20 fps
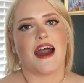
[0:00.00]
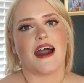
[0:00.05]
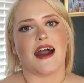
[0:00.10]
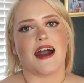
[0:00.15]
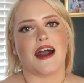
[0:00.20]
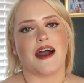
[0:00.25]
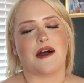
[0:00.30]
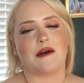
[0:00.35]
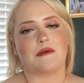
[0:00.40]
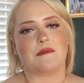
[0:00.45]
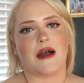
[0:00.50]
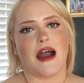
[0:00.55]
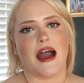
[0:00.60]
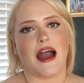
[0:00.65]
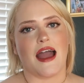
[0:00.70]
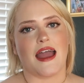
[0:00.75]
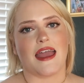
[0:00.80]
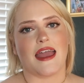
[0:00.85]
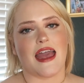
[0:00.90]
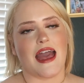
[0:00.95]
Um,
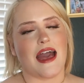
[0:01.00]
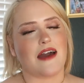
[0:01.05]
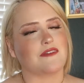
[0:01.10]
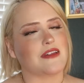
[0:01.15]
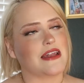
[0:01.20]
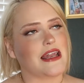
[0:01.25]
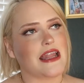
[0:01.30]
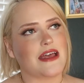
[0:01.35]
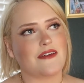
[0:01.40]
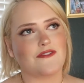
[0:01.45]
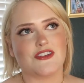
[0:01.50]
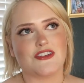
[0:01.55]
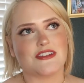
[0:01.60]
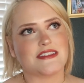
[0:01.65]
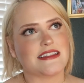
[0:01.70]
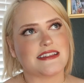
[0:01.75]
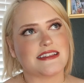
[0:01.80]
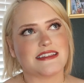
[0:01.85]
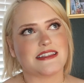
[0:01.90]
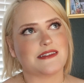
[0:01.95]
I have loved her
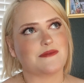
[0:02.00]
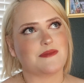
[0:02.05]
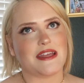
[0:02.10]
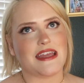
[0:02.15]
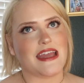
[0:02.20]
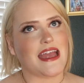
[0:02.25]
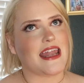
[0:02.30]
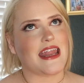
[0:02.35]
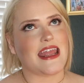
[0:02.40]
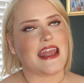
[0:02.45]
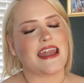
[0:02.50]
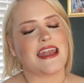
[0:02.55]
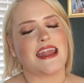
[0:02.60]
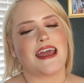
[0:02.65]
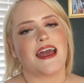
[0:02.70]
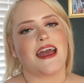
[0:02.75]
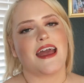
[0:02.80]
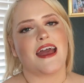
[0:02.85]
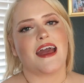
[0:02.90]
since the beginning